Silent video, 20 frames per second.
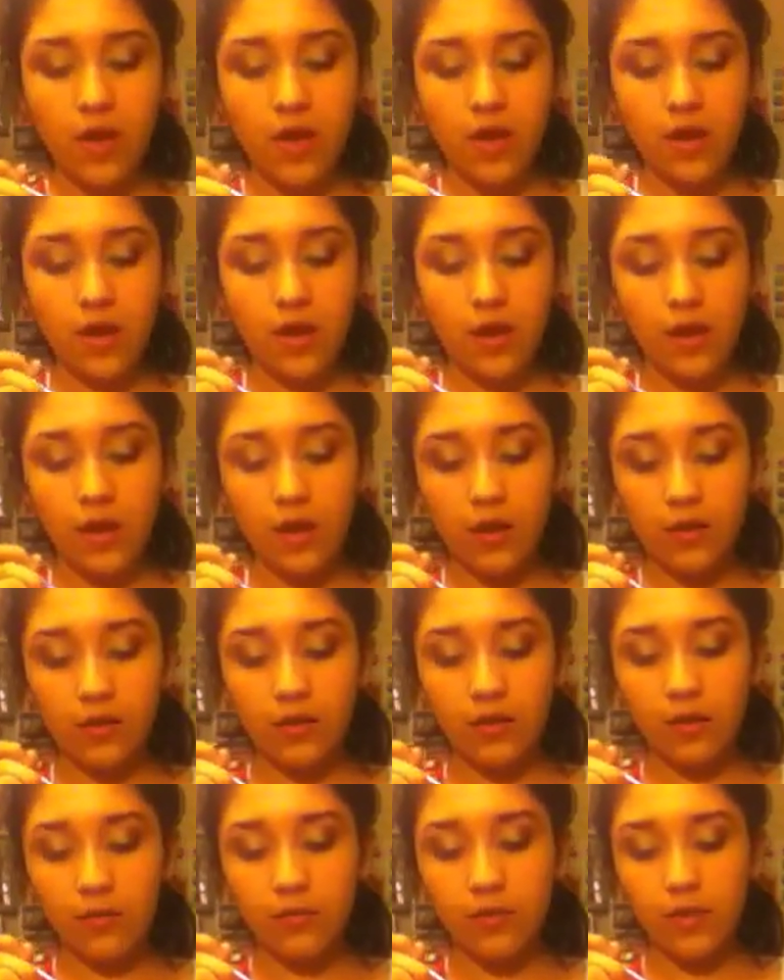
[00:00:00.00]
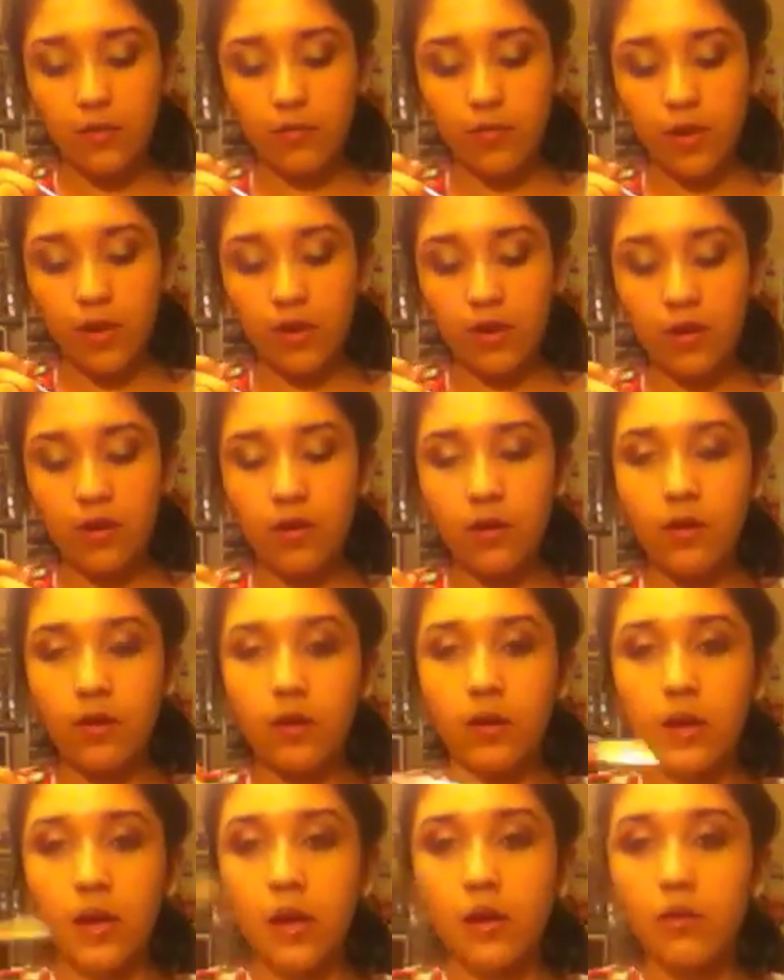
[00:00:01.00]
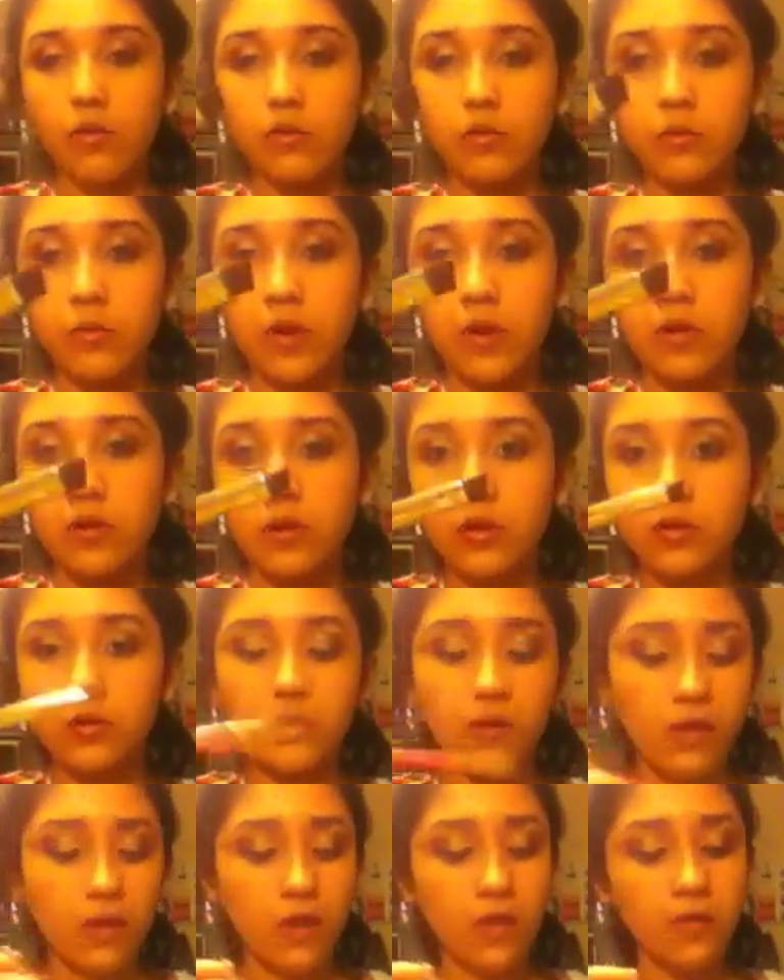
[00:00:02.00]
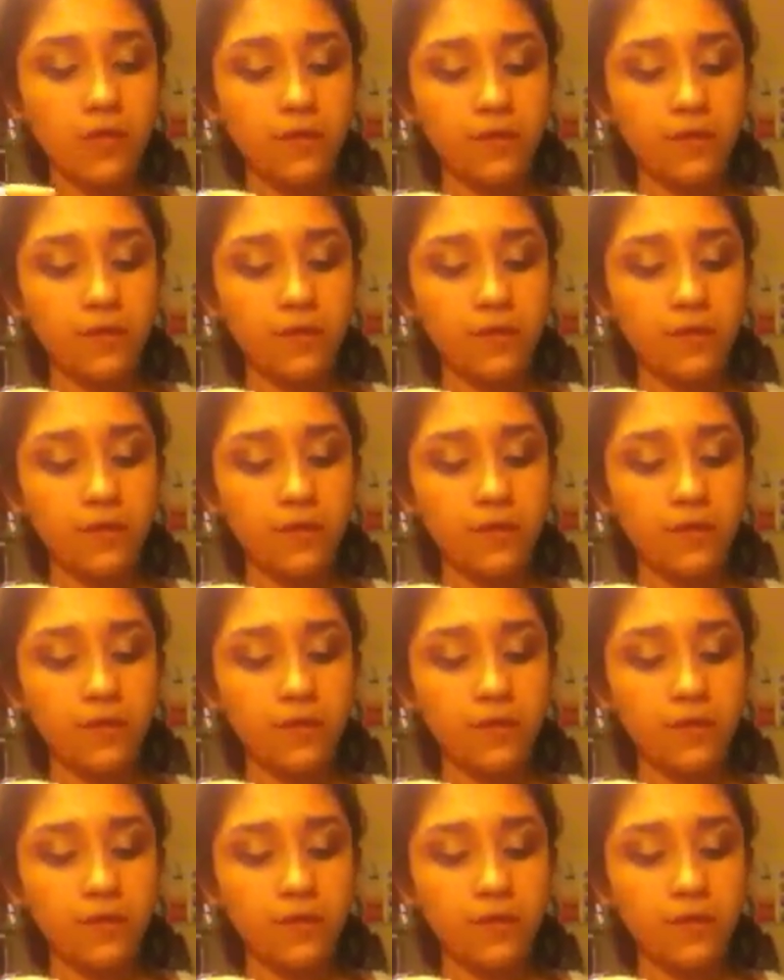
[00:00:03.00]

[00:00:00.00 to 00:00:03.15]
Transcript: And I'm dipping an angled brush into there.